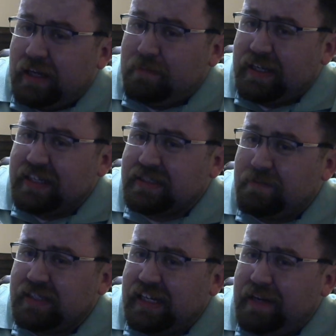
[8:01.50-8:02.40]
because
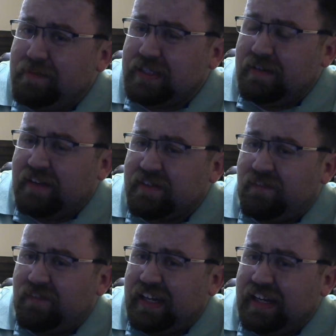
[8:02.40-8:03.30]
sometimes you have to
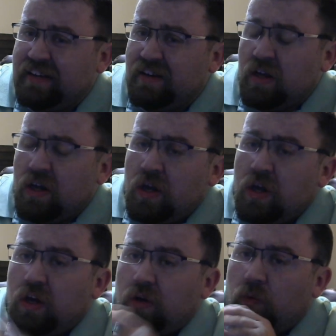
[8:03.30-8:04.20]
think,
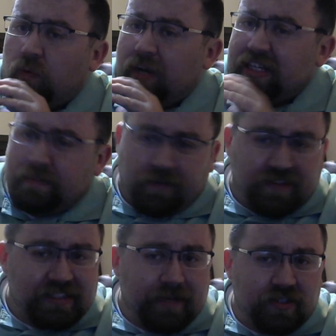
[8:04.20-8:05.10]
when's the
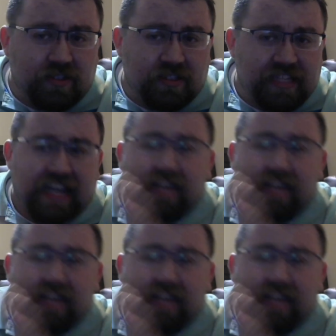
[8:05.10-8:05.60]
perfect time to attack?